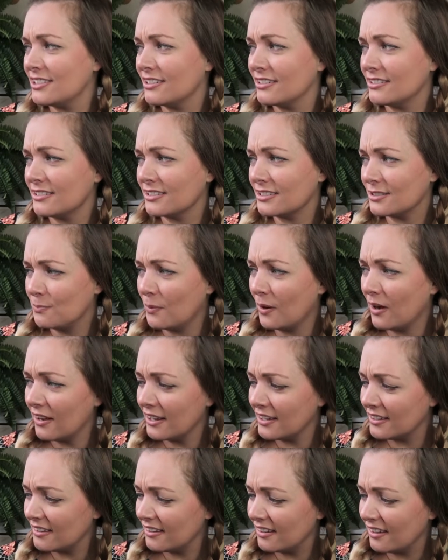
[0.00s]
Touch a
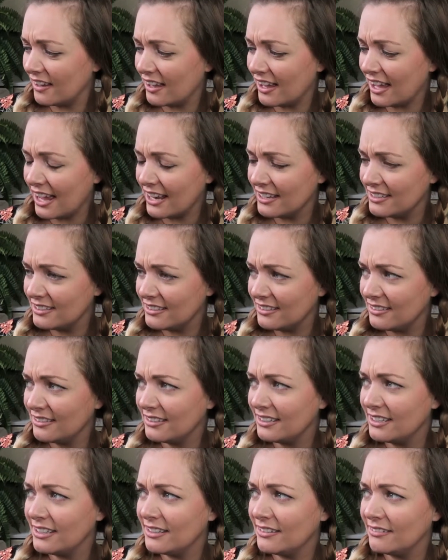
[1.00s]
Spider,
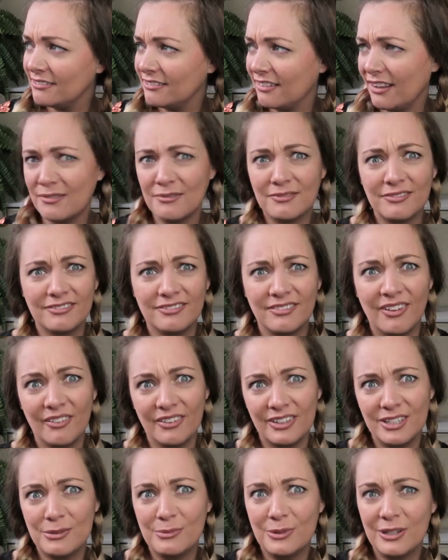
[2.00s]
and like, not
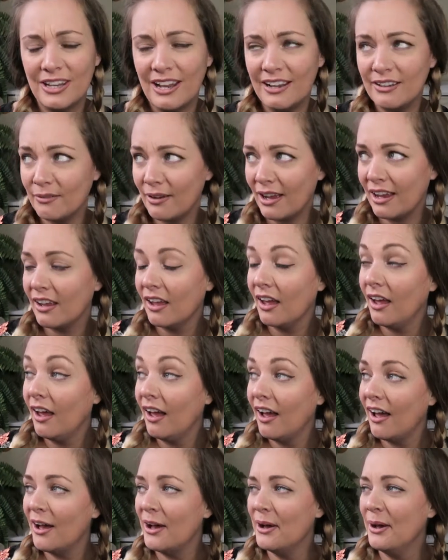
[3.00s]
that you would anyway,
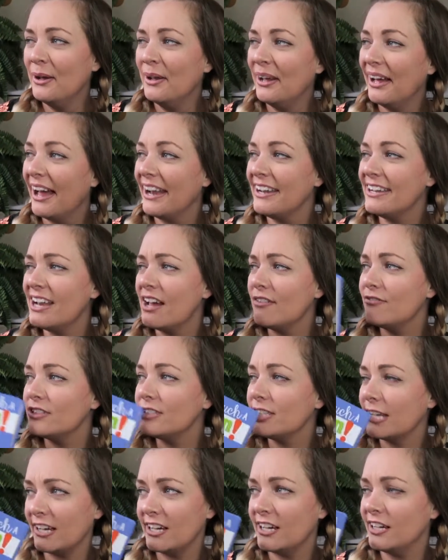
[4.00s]
and Never
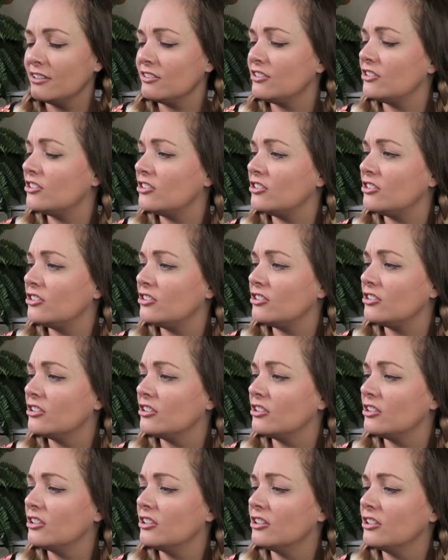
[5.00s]
Touch.
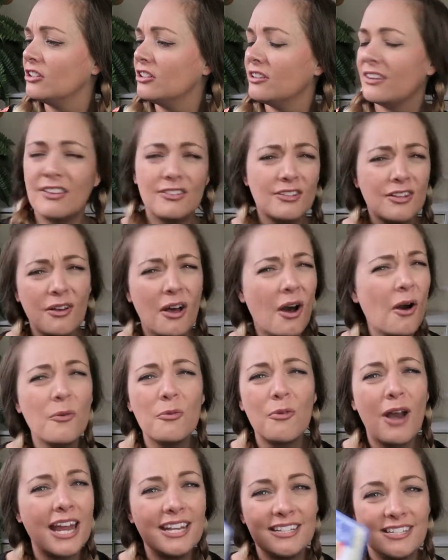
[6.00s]
There's a
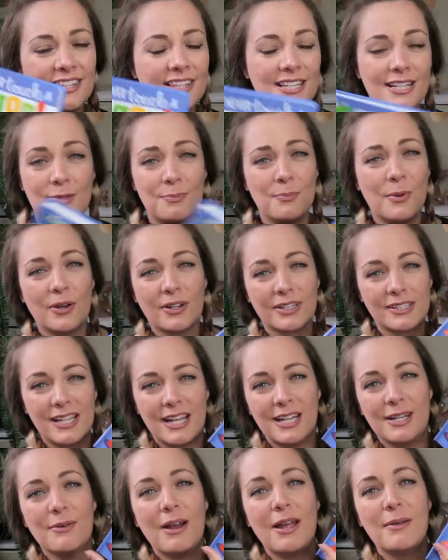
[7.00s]
whole range of these books
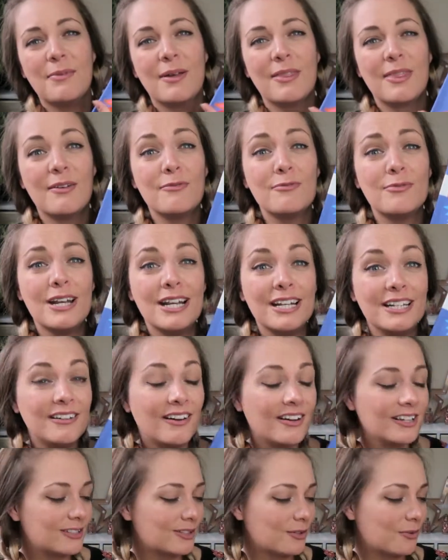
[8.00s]
anyway, but they're really
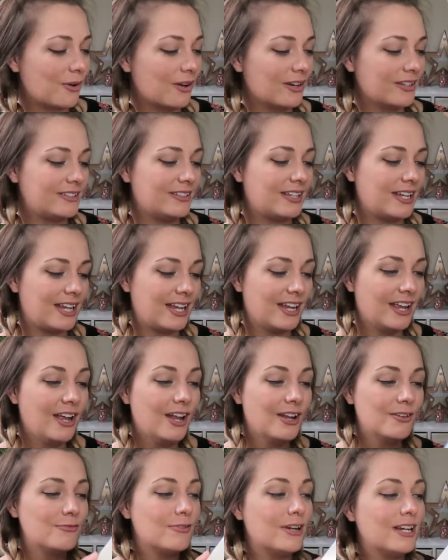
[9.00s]
nice quality,
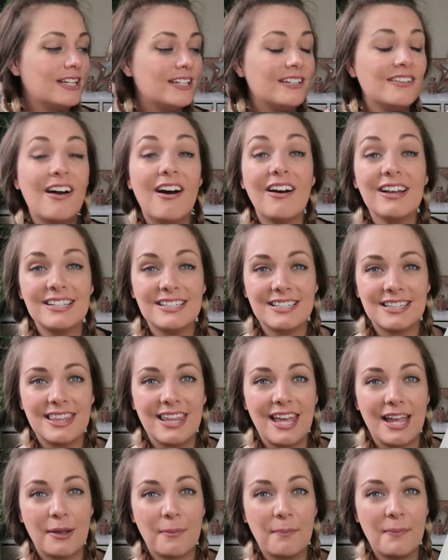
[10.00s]
really nice
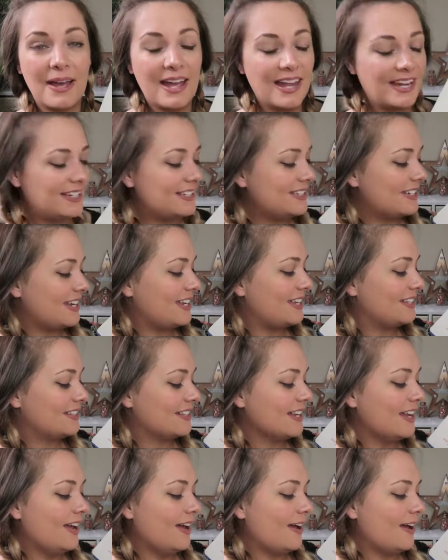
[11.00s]
thick pages.